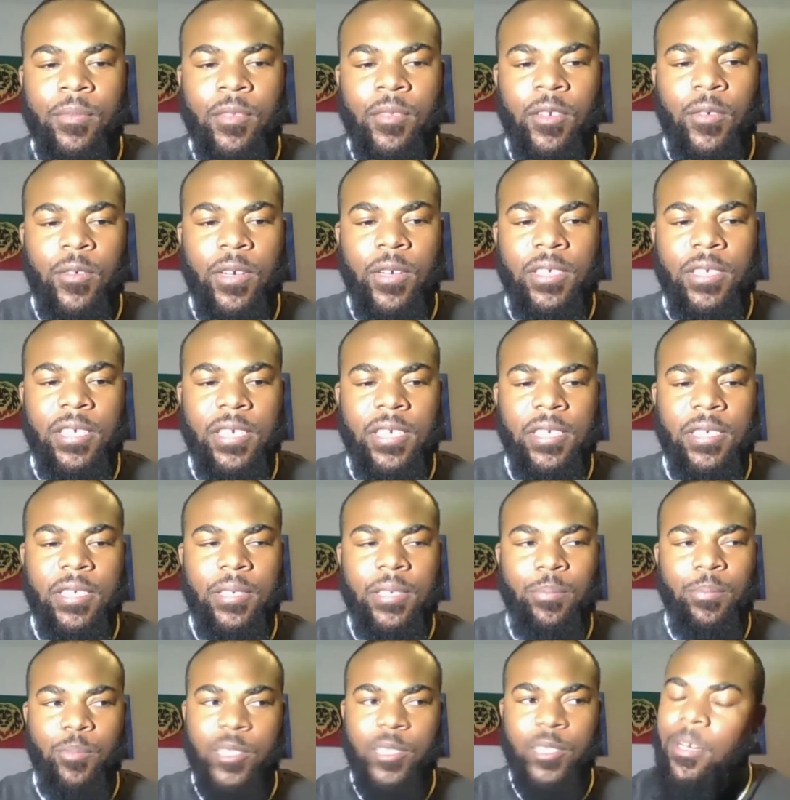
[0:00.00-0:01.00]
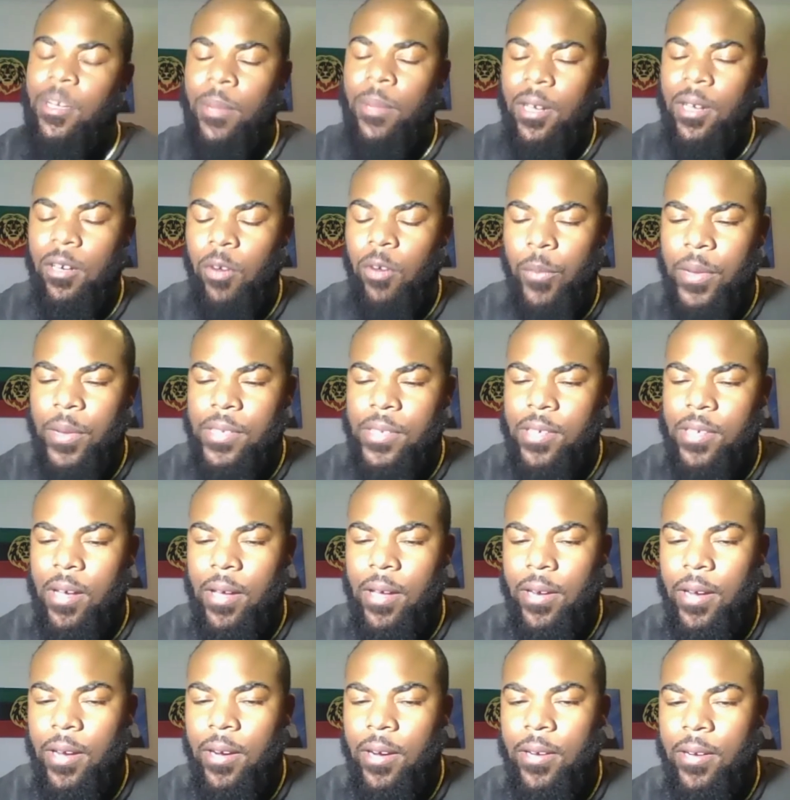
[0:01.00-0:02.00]
which is similar to what we saw in
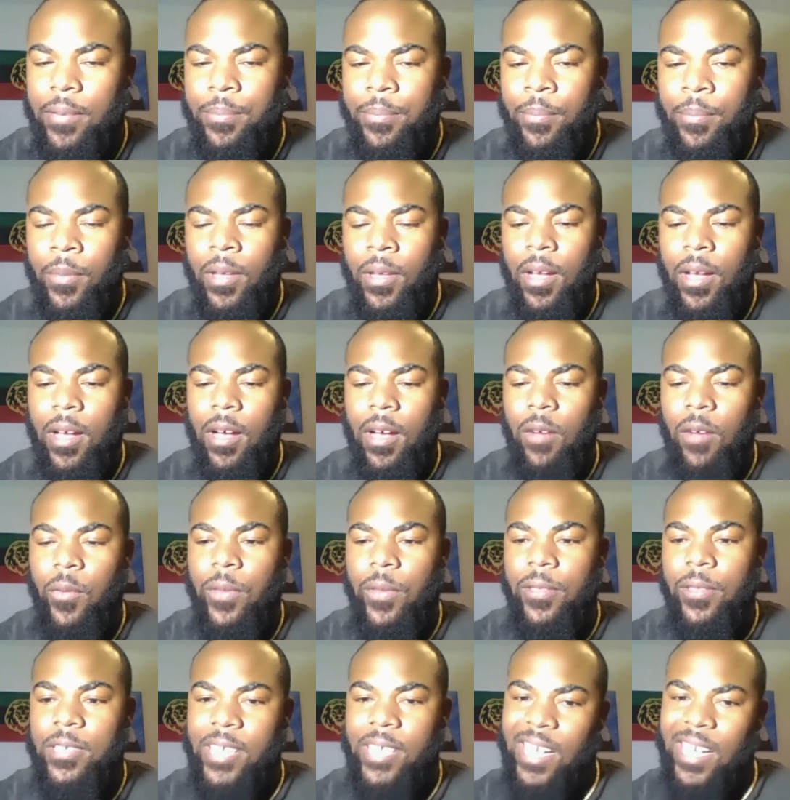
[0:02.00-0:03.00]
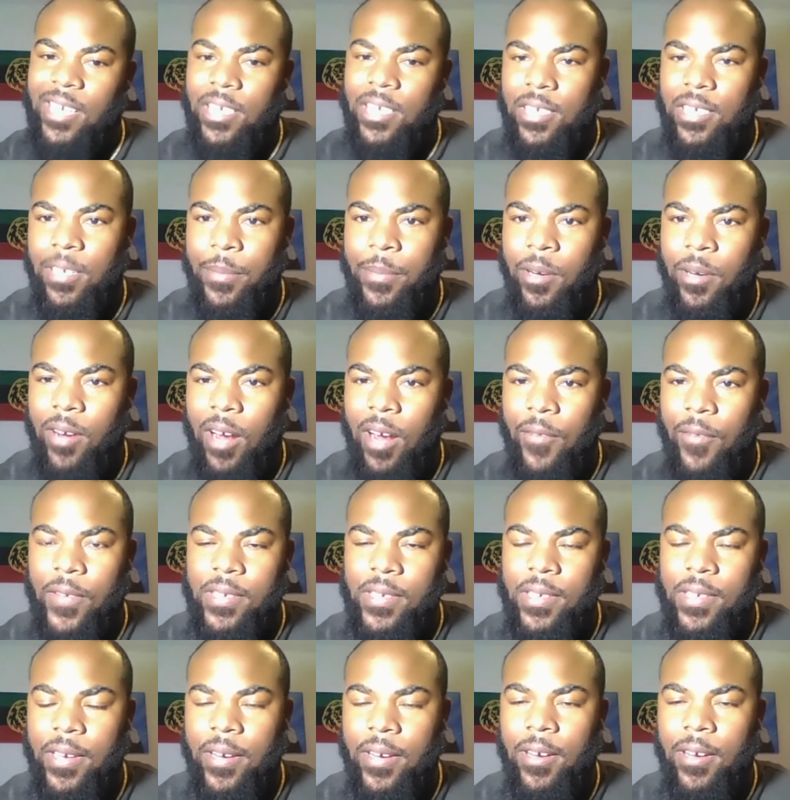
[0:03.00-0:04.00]
Europe with changing demographics
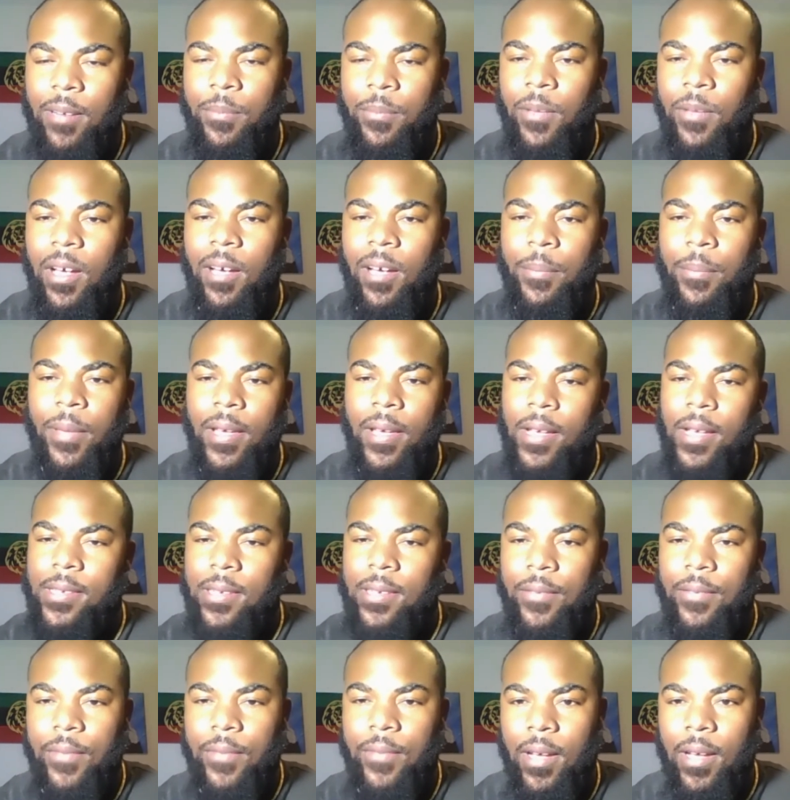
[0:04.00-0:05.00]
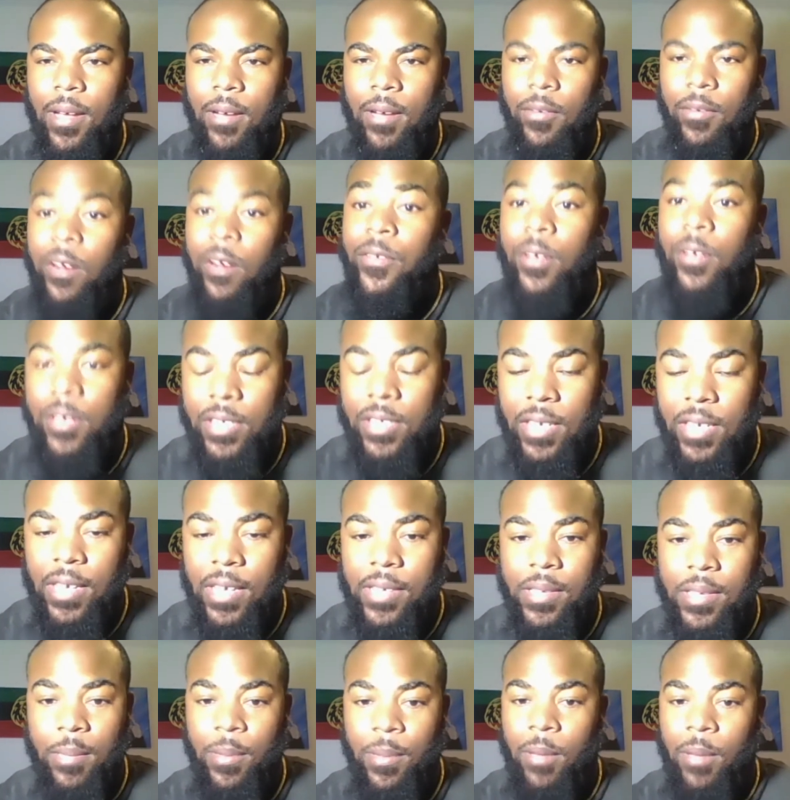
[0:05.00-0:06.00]
in Europe because of
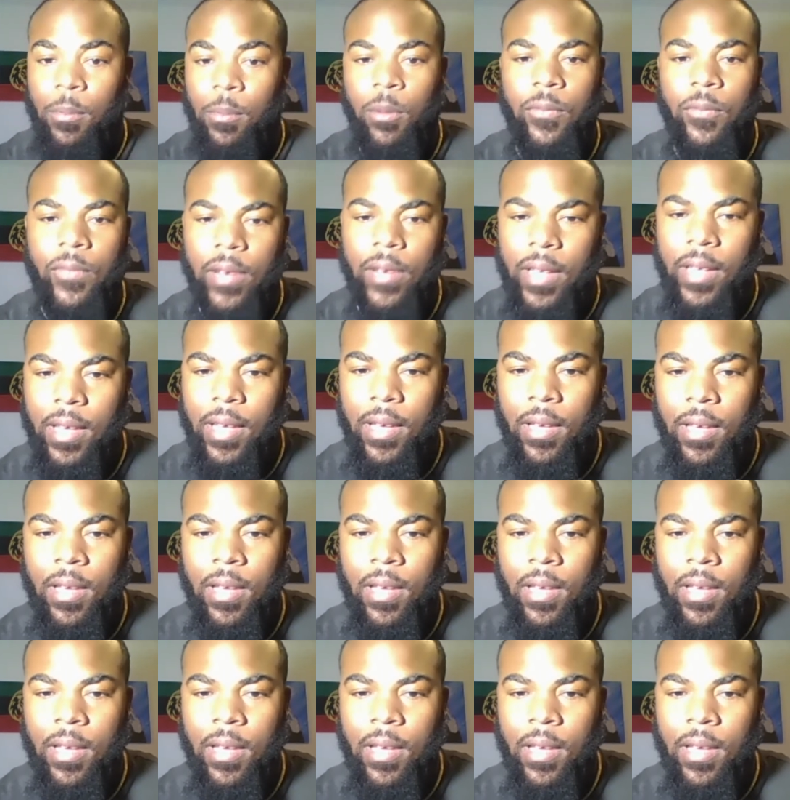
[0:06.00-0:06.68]
refugees and people fleeing